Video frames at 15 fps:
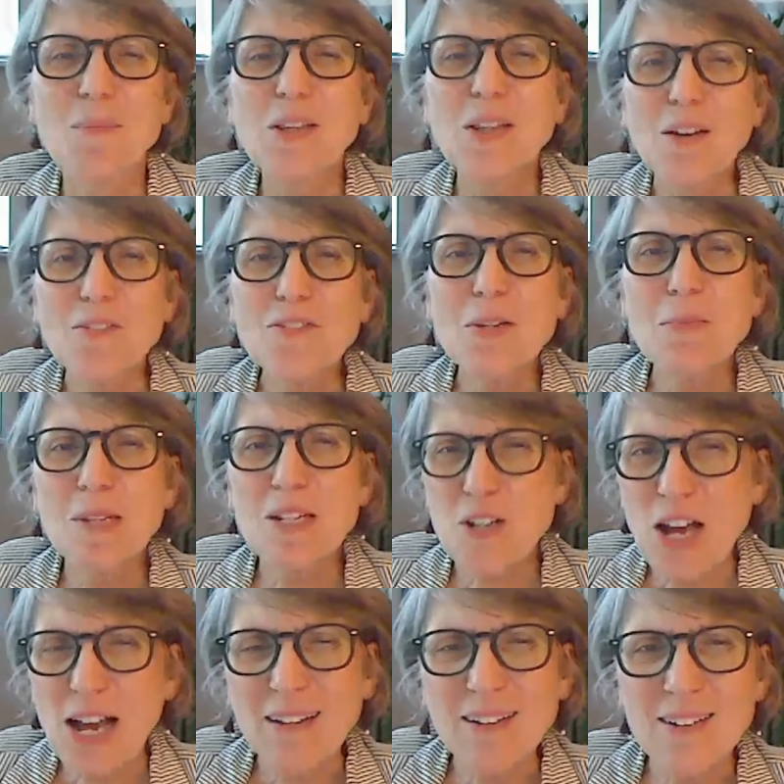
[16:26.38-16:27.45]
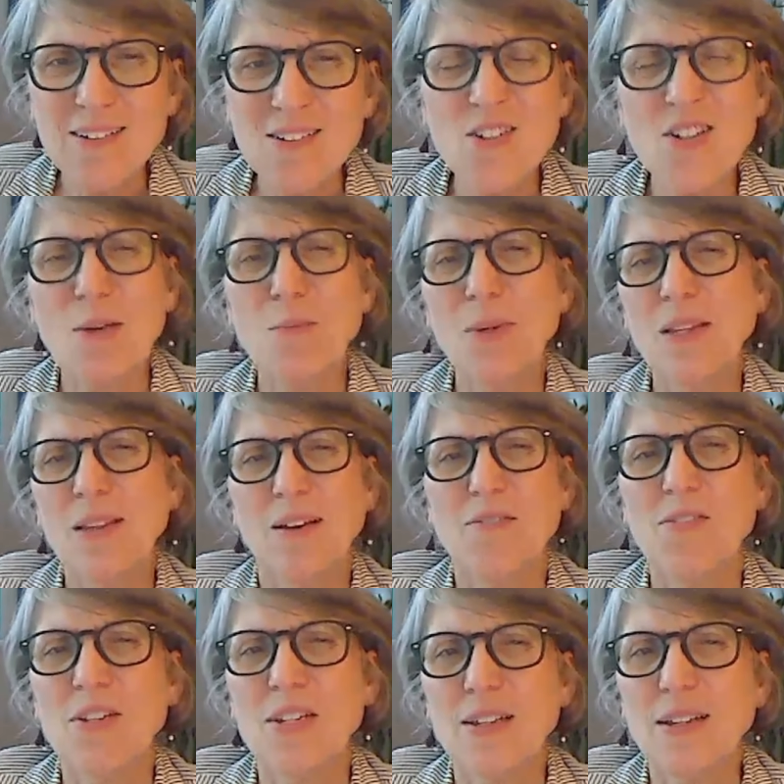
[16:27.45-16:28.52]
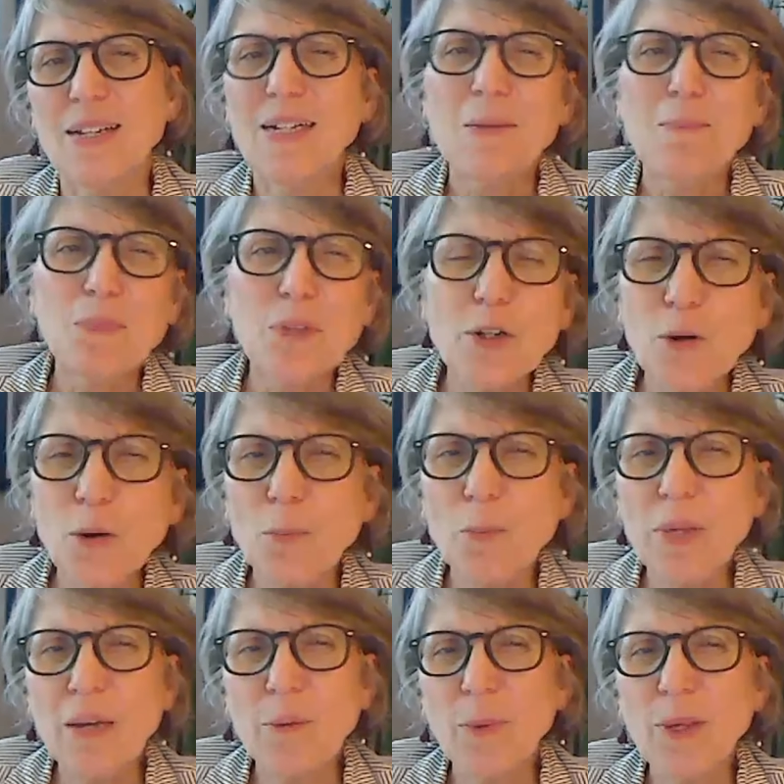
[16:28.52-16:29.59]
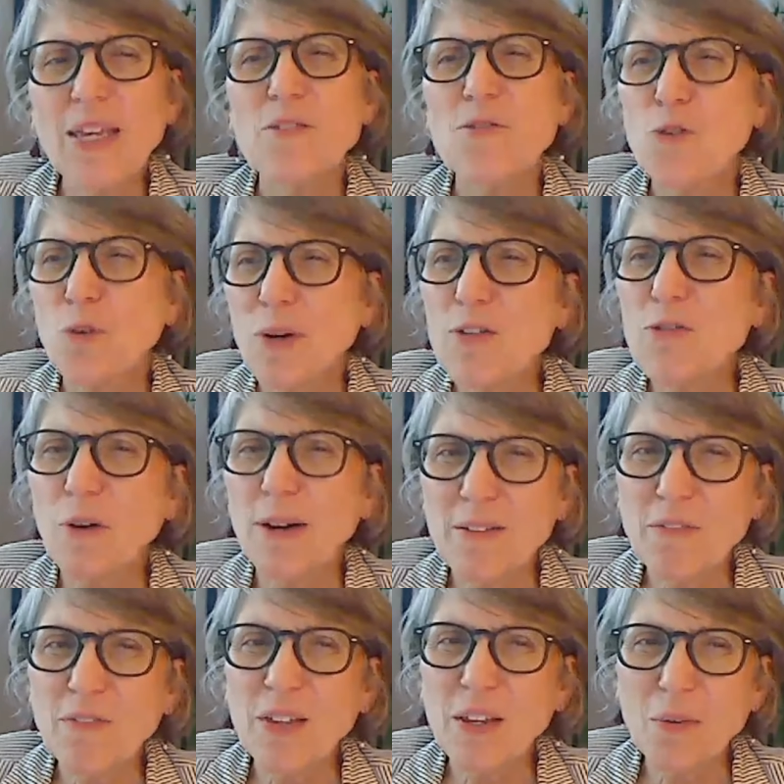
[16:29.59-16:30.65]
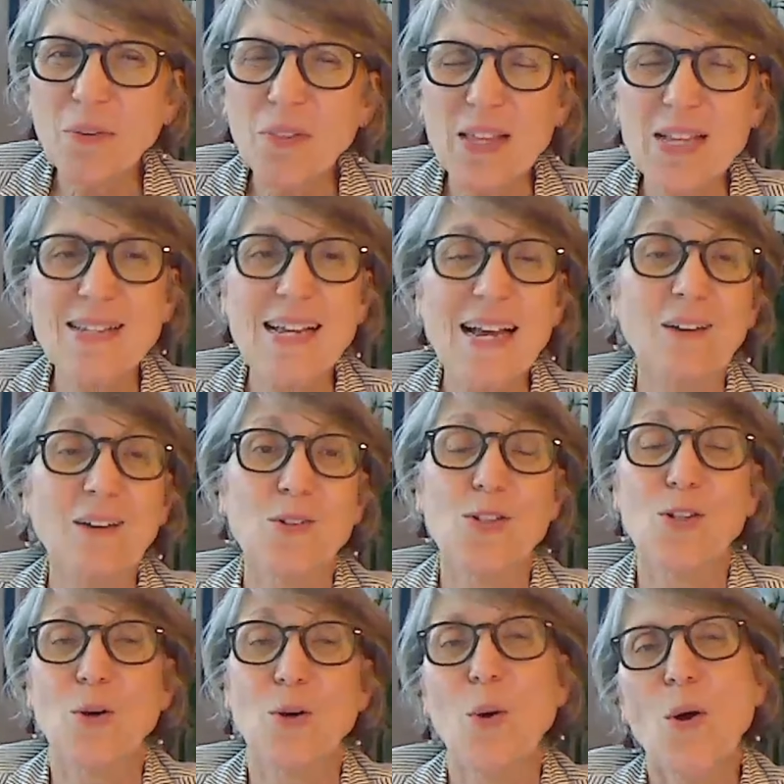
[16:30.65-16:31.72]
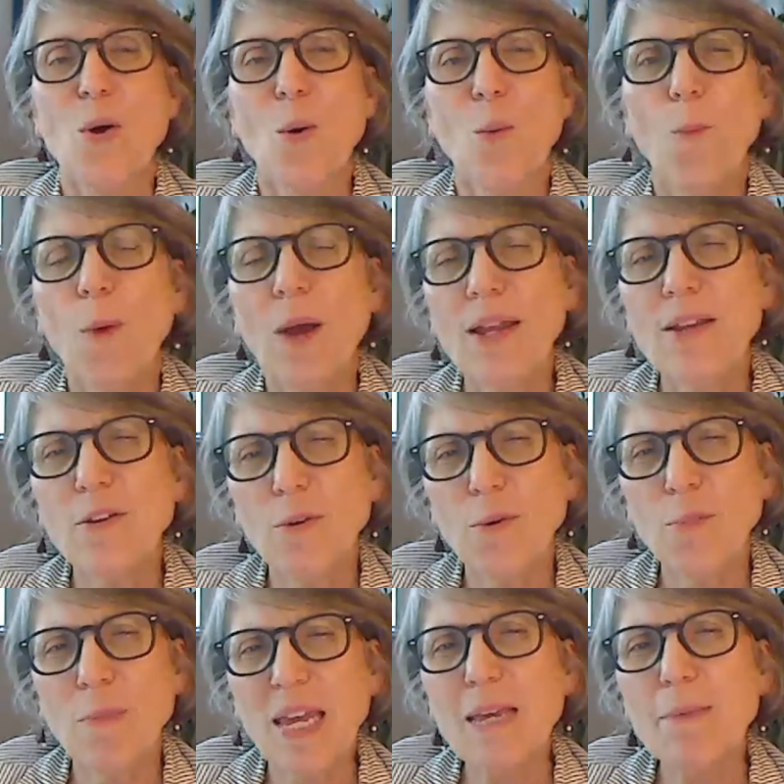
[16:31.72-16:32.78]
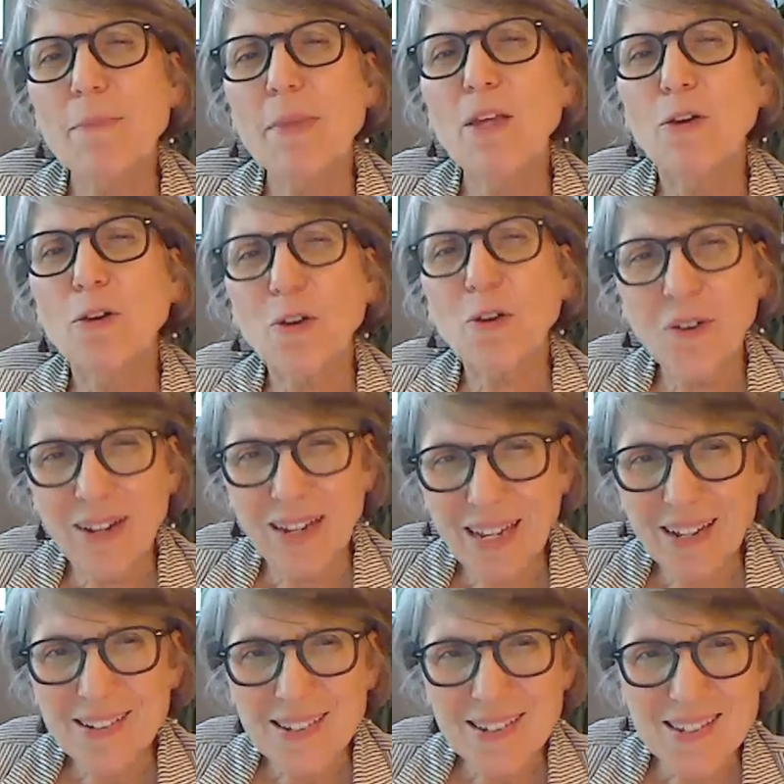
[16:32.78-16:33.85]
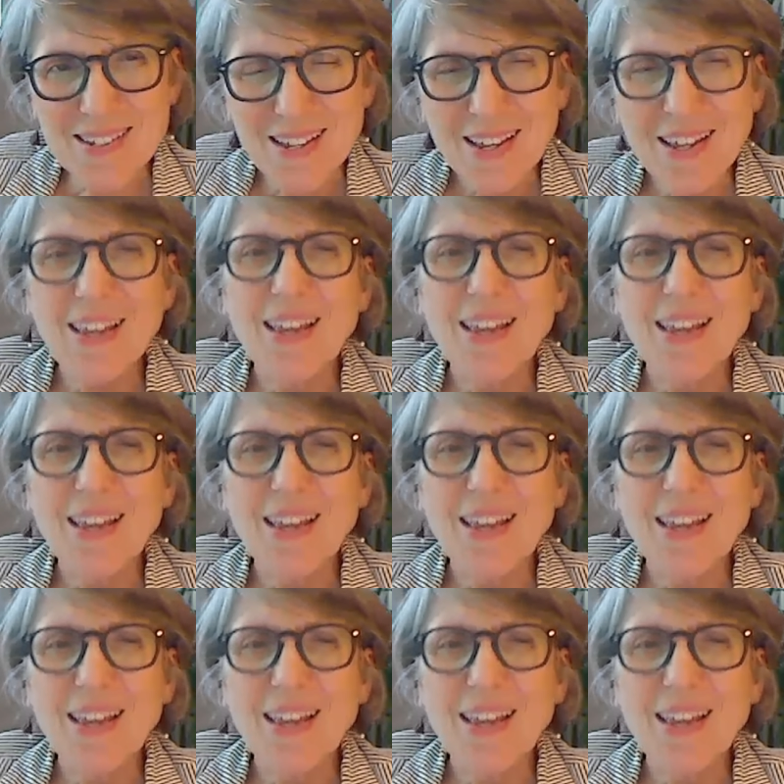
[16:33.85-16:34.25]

love to be challenged, and we love to, we enjoy trying to figure things out. So when you make me curious,